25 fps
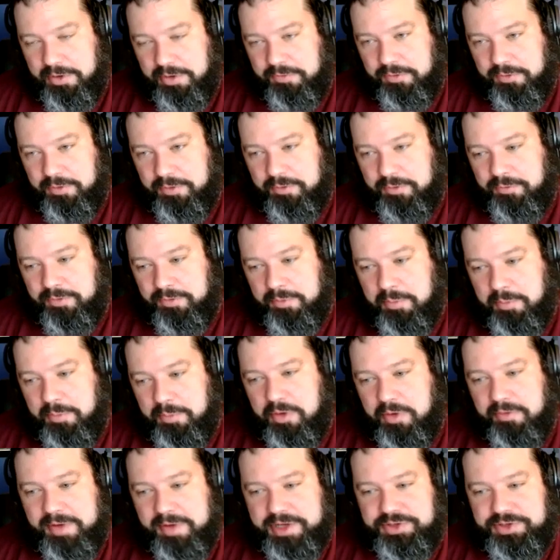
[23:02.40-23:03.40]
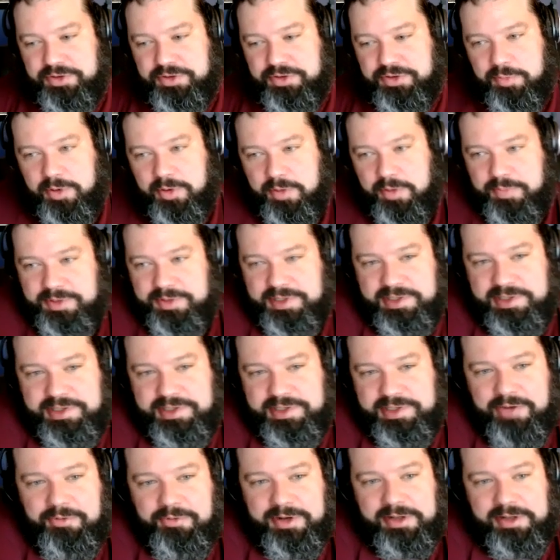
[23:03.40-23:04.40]
for motivational
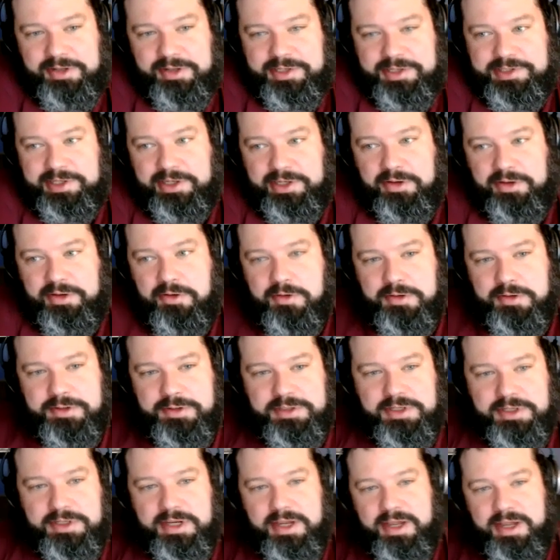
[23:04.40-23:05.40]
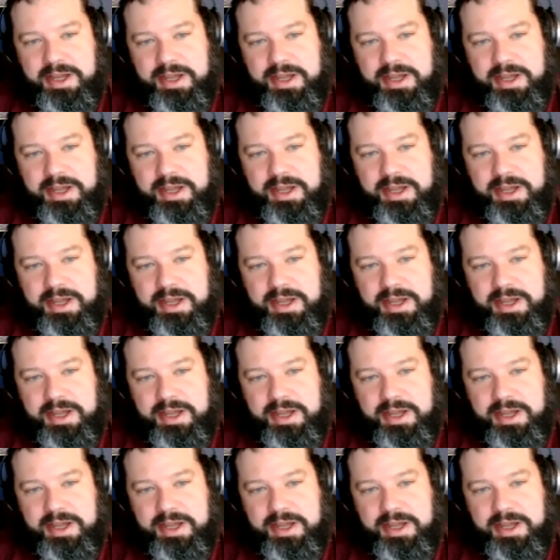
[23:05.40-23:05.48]
purposes, set realistic goals.